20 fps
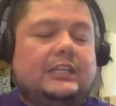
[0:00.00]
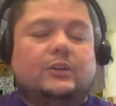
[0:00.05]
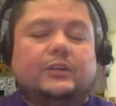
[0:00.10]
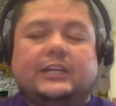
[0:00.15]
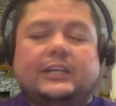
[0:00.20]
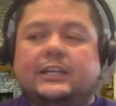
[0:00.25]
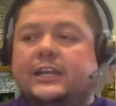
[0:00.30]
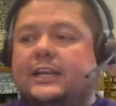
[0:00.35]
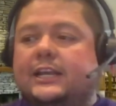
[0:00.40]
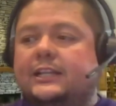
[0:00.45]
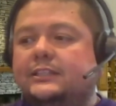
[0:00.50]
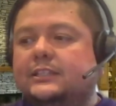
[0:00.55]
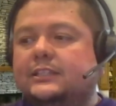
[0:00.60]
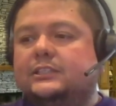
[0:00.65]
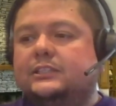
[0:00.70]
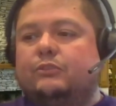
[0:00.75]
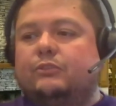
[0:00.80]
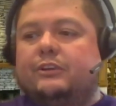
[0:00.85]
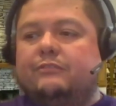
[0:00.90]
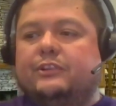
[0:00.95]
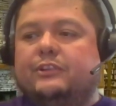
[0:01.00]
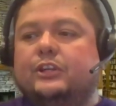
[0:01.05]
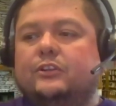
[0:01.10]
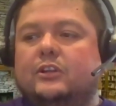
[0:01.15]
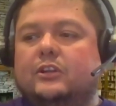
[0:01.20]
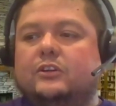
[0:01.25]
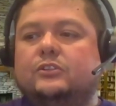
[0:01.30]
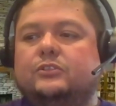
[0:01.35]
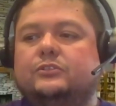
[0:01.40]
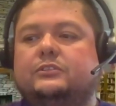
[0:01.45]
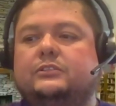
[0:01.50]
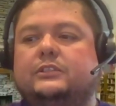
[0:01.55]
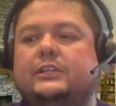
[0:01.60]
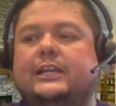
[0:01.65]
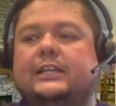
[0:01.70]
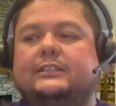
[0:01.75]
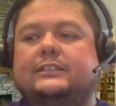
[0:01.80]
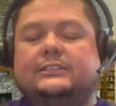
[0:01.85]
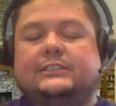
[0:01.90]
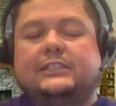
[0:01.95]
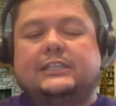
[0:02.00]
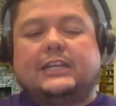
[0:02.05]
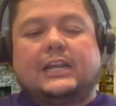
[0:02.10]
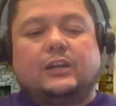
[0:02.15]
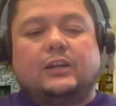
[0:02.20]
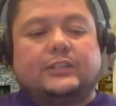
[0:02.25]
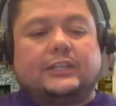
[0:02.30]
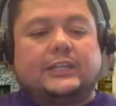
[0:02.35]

look at ethics, review those, and see how they